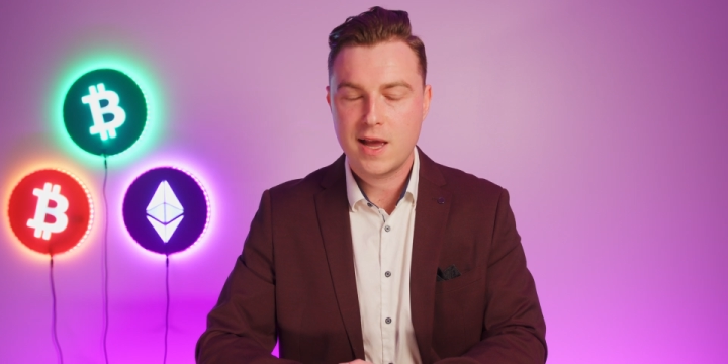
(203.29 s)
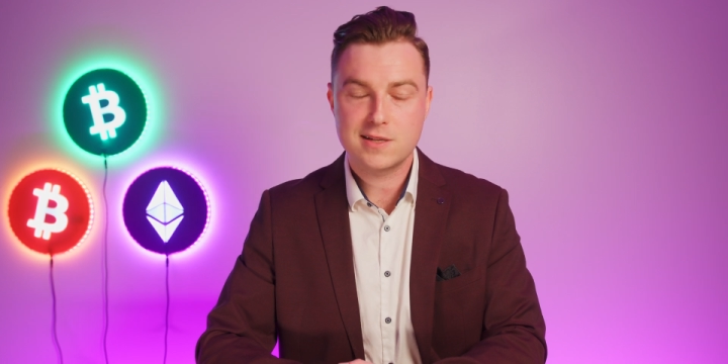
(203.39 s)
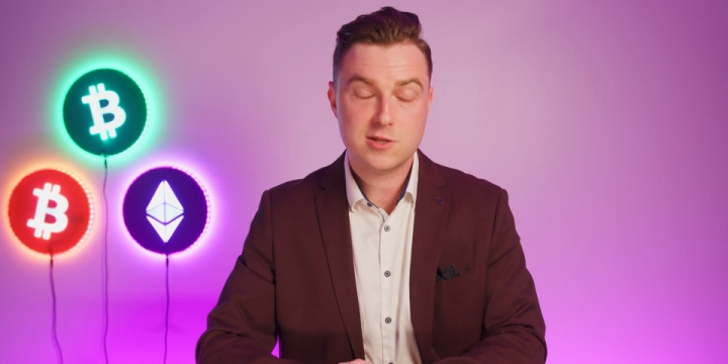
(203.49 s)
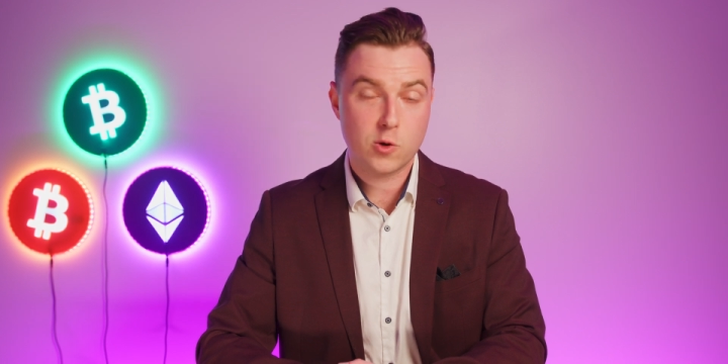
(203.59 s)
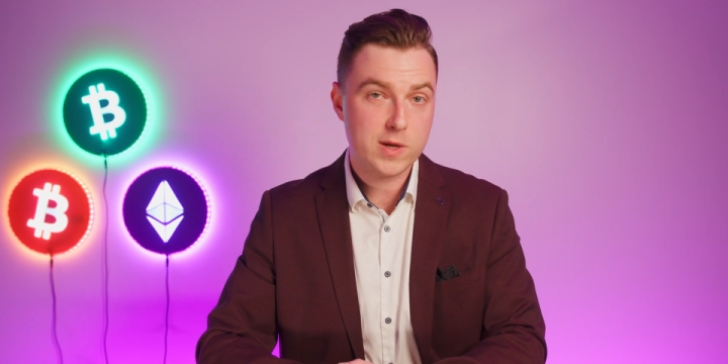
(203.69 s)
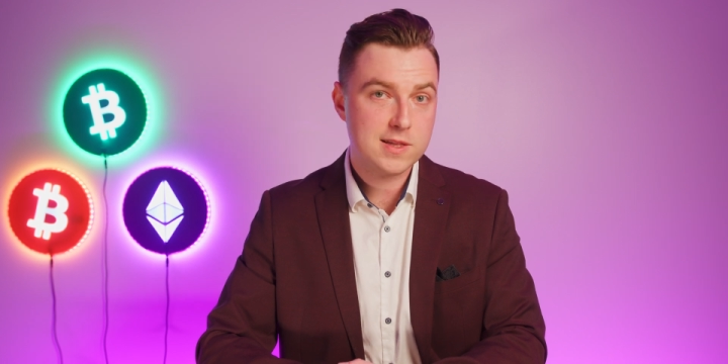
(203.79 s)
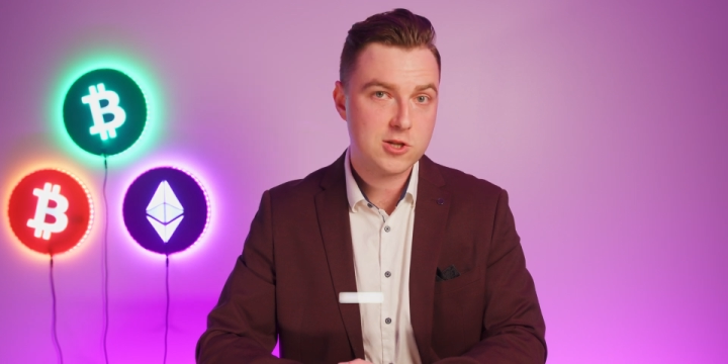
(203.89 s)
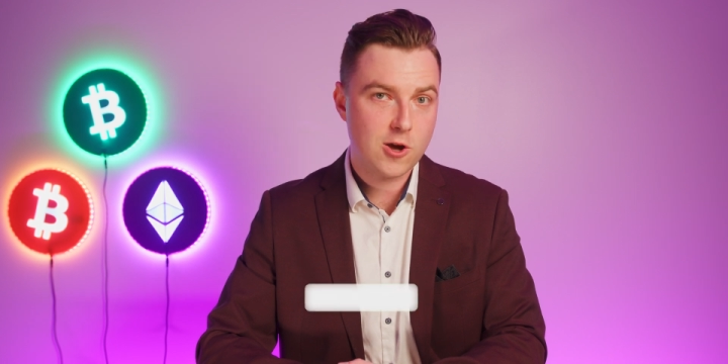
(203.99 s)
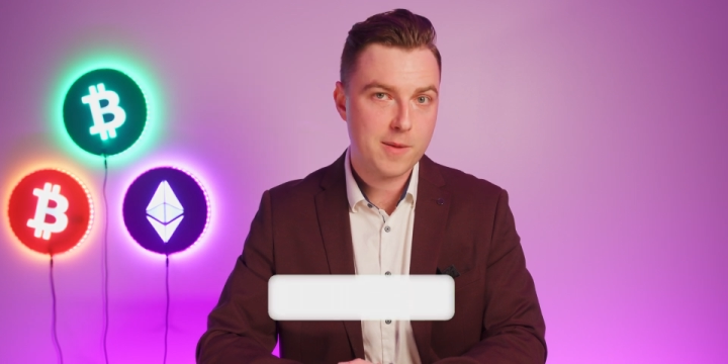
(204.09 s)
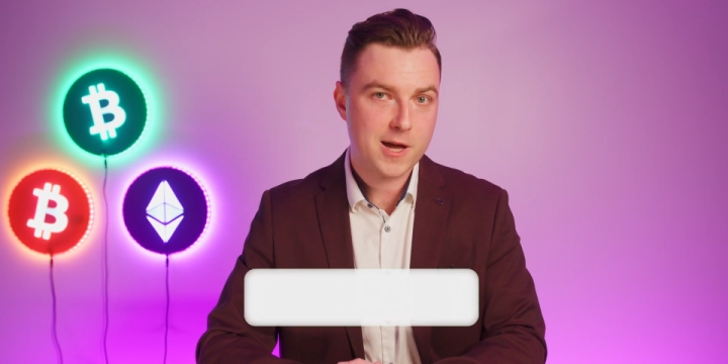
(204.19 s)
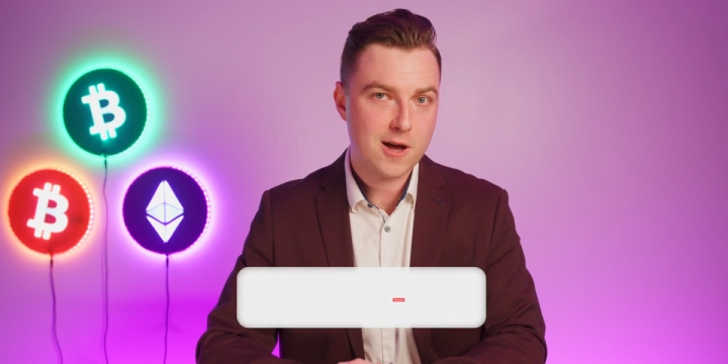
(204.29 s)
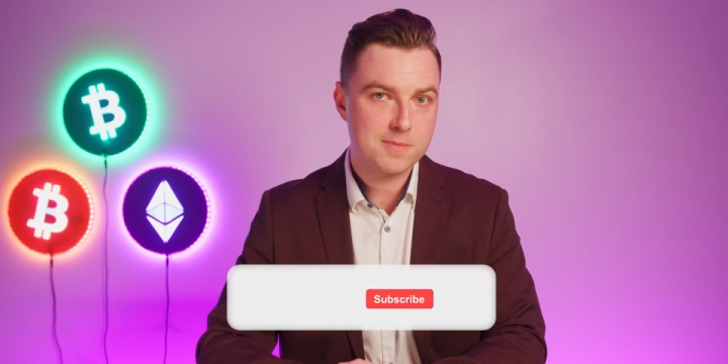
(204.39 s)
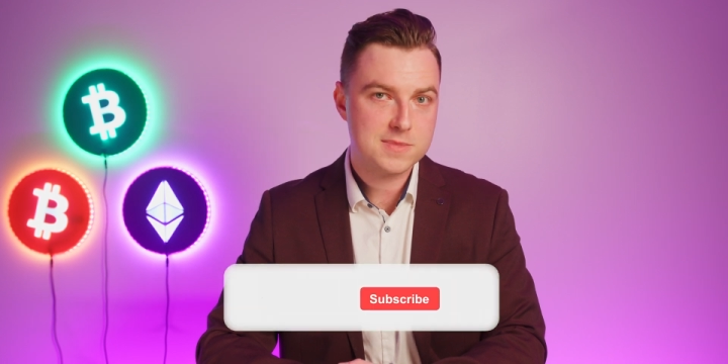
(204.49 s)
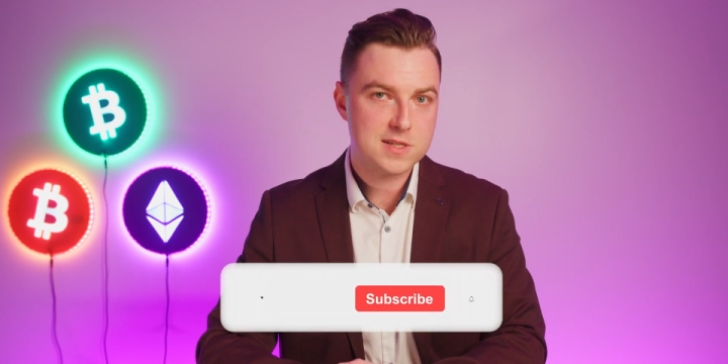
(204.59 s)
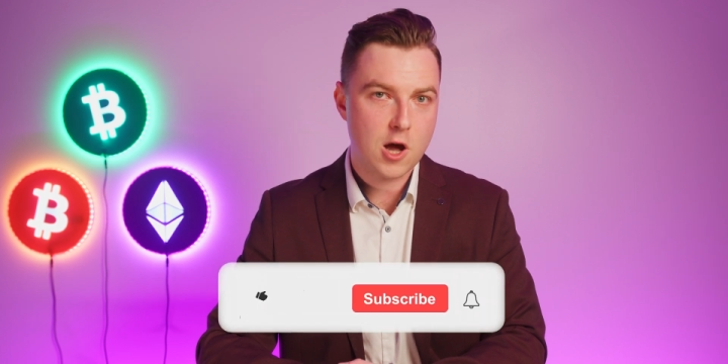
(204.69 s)
and so when the time
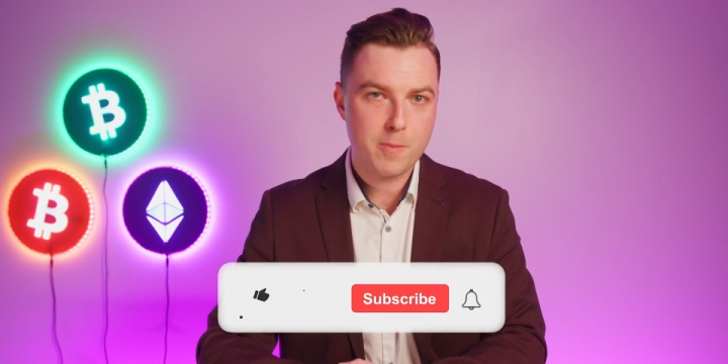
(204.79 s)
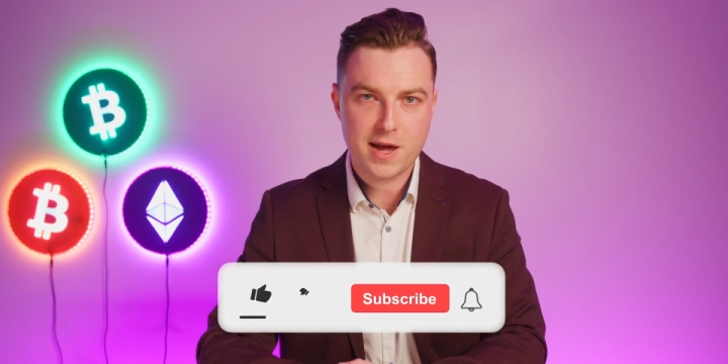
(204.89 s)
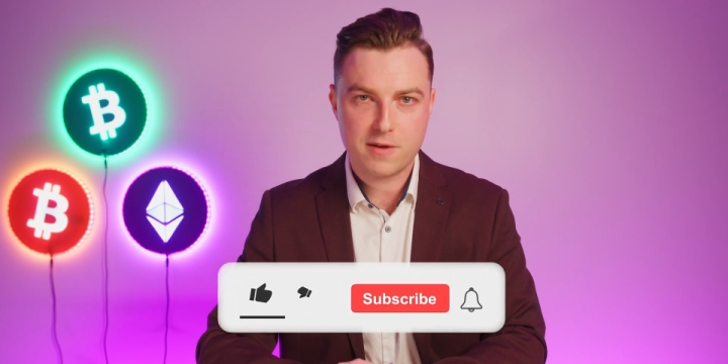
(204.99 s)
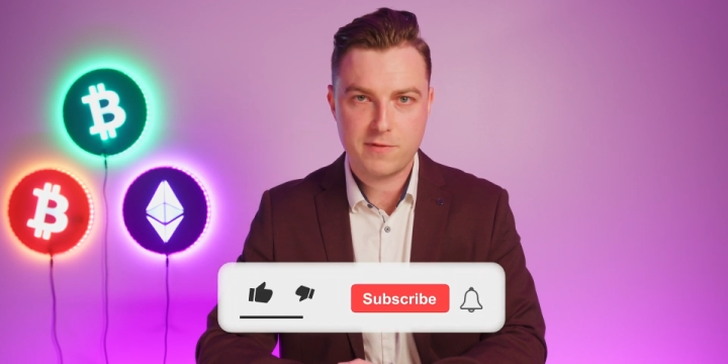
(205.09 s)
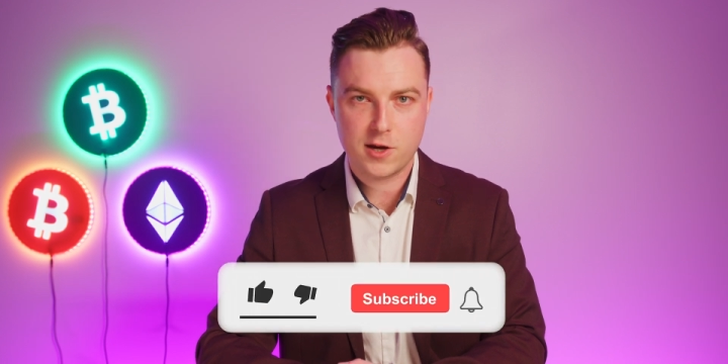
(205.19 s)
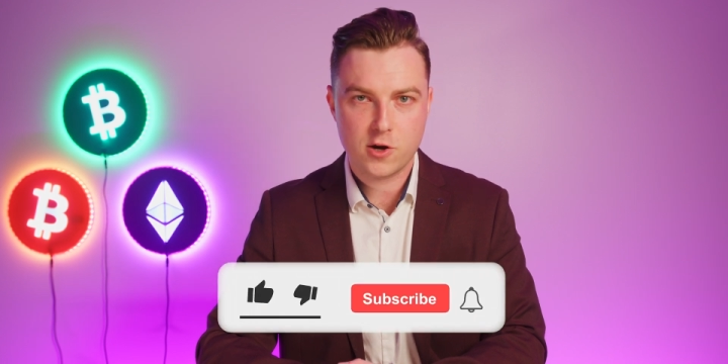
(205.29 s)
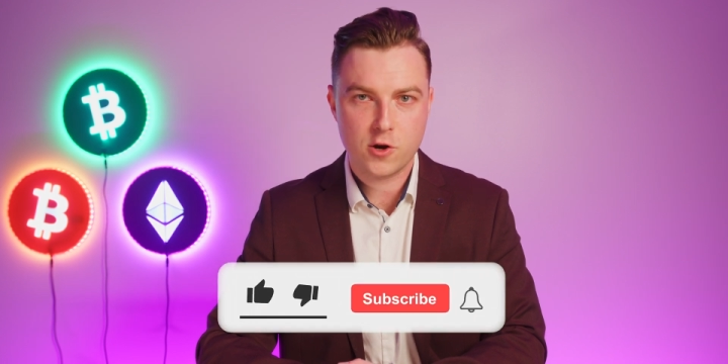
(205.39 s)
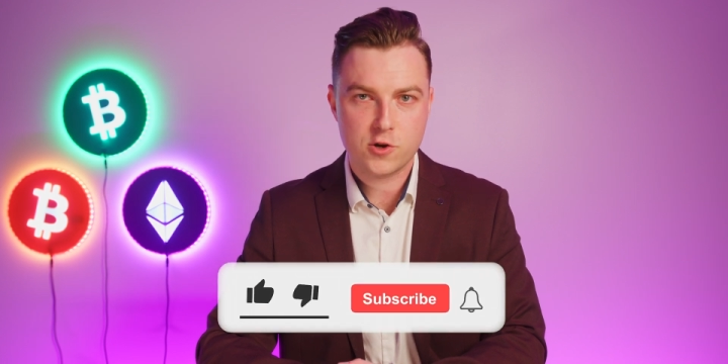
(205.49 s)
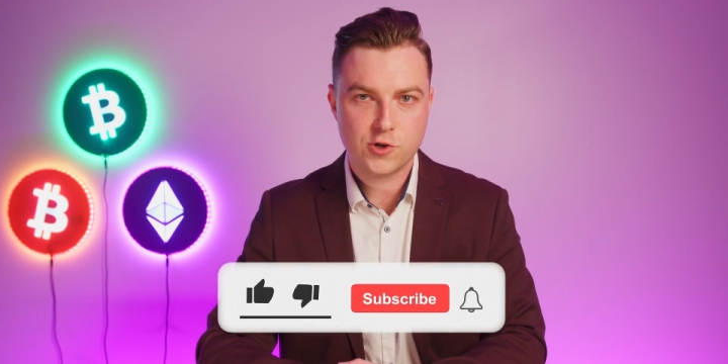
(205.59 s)
comes, I'll make a video